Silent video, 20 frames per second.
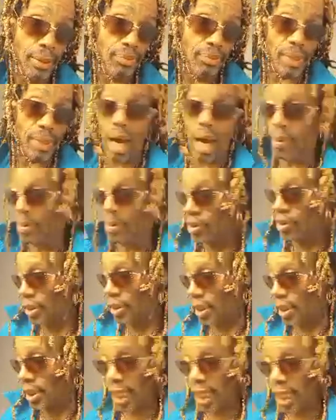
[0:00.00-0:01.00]
I was just
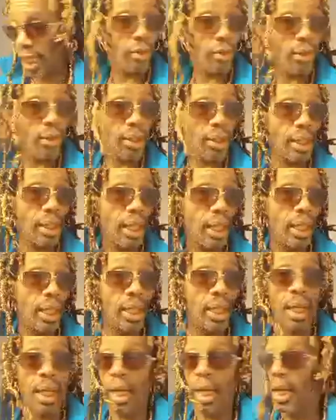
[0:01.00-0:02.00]
as ignorant
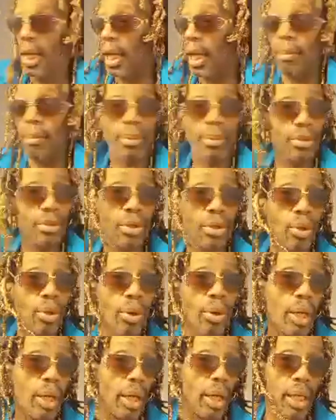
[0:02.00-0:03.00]
and
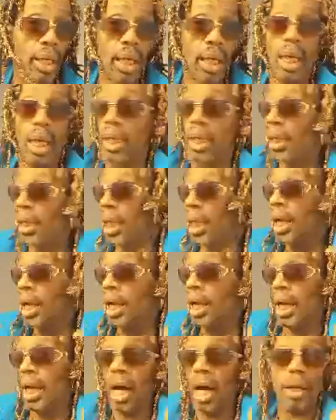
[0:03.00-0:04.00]
immature and
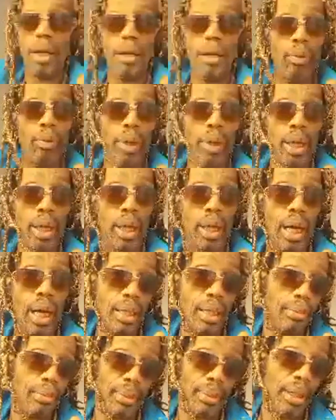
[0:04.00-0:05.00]
unaware
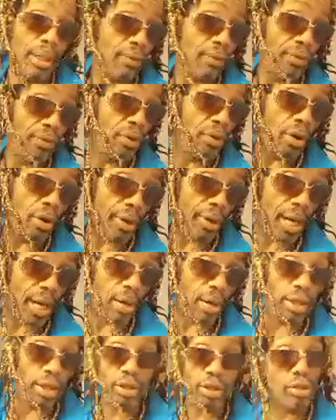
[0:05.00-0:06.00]
as many of you are now
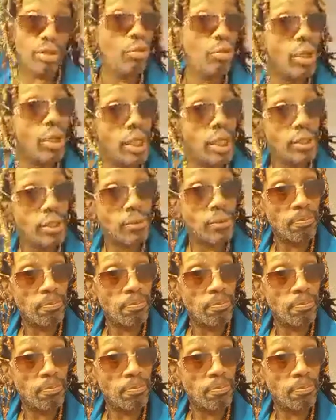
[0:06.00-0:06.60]
in your 20s.